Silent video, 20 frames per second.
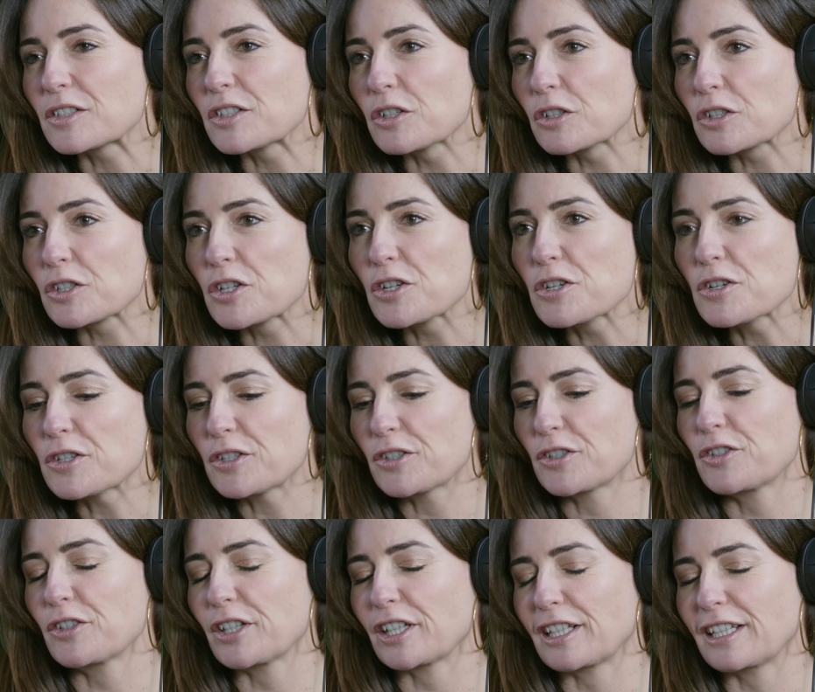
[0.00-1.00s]
to Doctor Who to
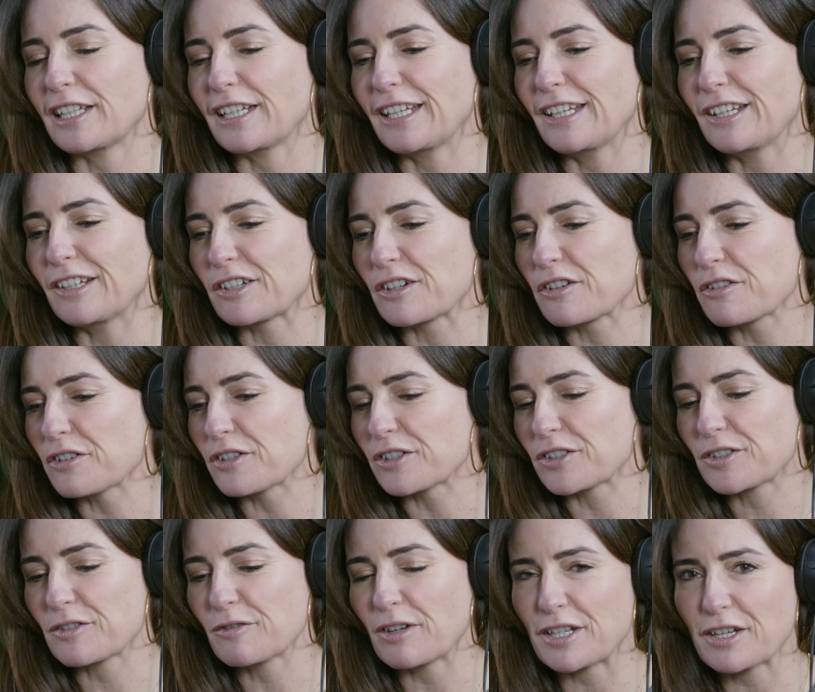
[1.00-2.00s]
Strictly
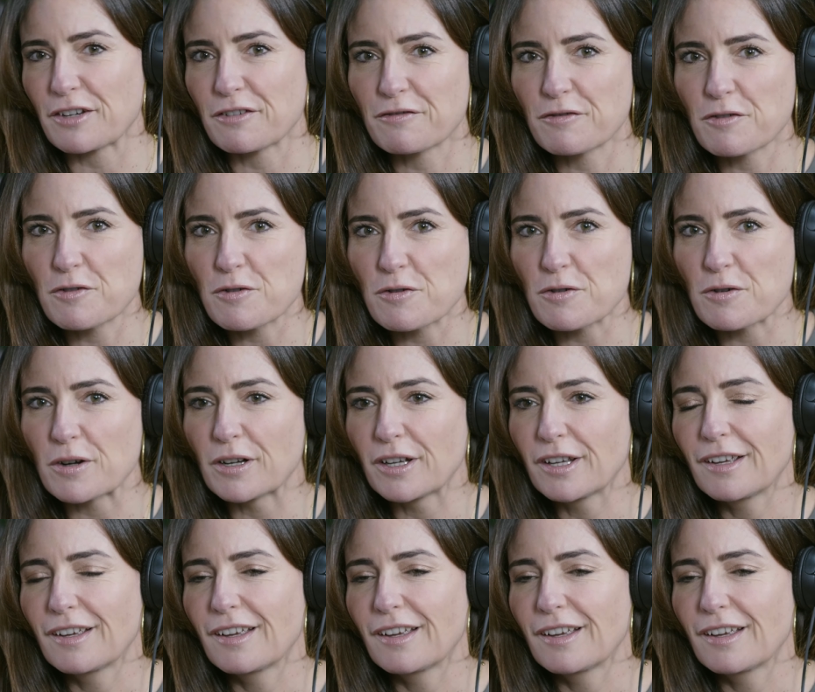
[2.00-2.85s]
across Radio 4,